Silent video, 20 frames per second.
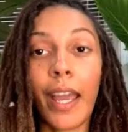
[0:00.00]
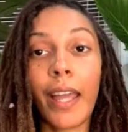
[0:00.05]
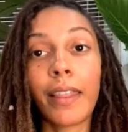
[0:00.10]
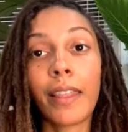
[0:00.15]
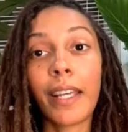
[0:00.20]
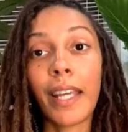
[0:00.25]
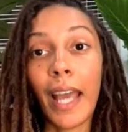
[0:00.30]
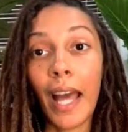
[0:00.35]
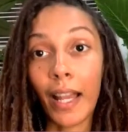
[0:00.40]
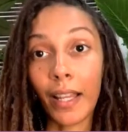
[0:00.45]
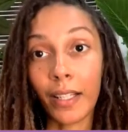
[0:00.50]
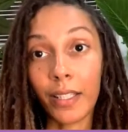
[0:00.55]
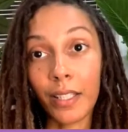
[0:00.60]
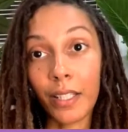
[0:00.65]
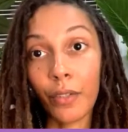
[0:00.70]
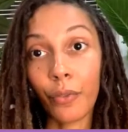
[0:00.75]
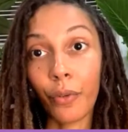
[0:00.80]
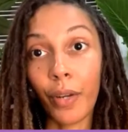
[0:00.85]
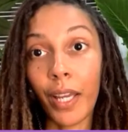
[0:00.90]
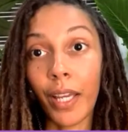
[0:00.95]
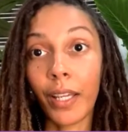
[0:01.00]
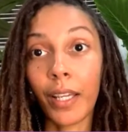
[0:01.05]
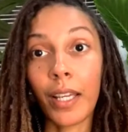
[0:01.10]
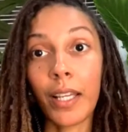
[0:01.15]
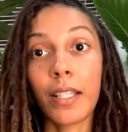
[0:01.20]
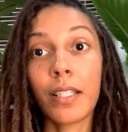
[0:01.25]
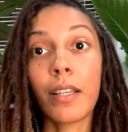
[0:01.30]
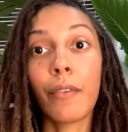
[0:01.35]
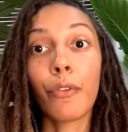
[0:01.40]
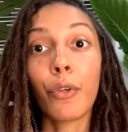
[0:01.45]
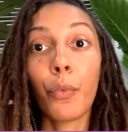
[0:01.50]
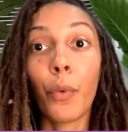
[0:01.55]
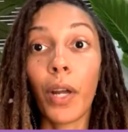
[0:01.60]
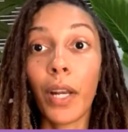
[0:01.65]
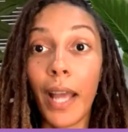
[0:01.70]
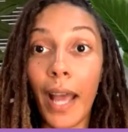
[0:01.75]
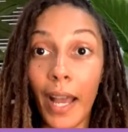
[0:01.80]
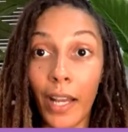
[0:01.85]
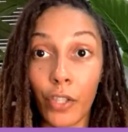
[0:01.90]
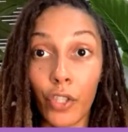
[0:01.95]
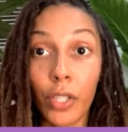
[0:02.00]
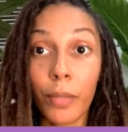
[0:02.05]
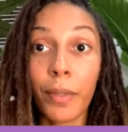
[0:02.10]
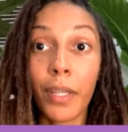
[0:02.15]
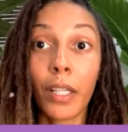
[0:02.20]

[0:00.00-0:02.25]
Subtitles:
And the Galaxy rank is if you want to actually